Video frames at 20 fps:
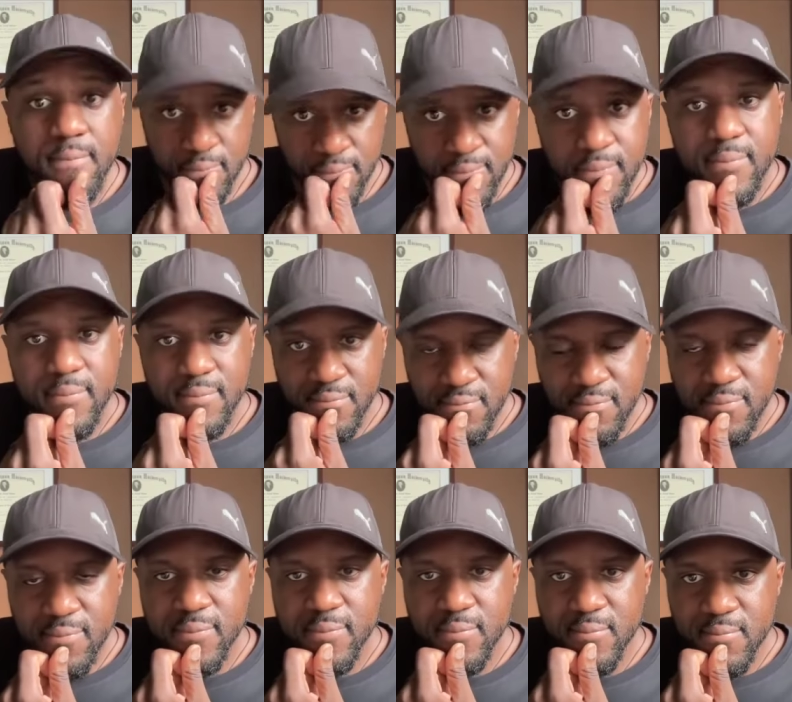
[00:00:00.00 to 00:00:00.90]
when I first
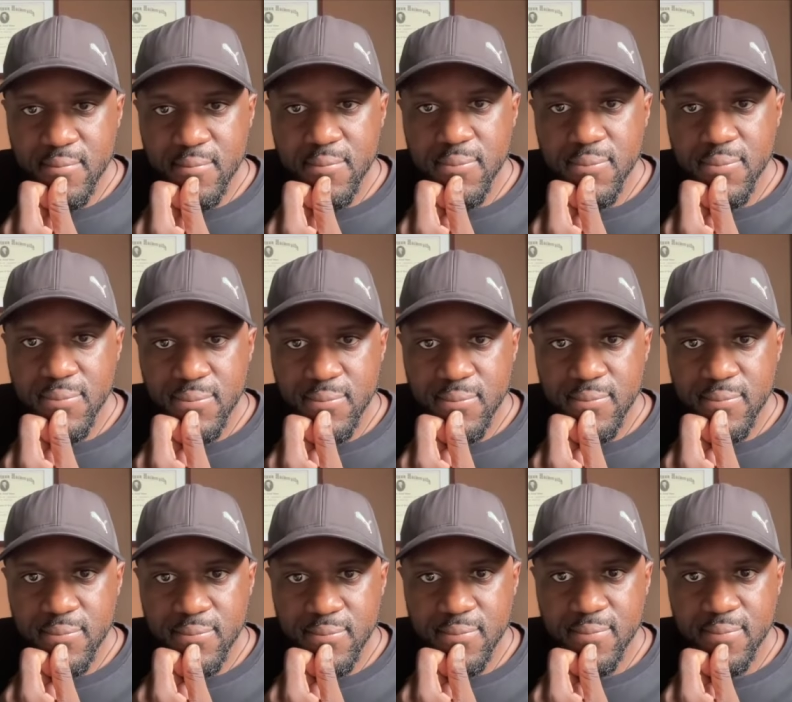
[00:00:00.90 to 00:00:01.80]
met her.
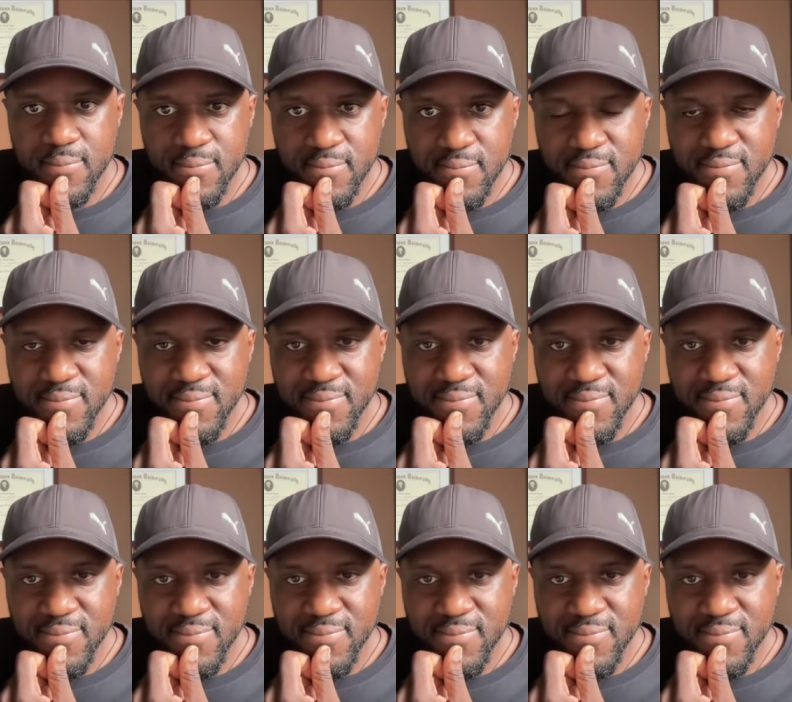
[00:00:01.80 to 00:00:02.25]
Mm-hmm. And I was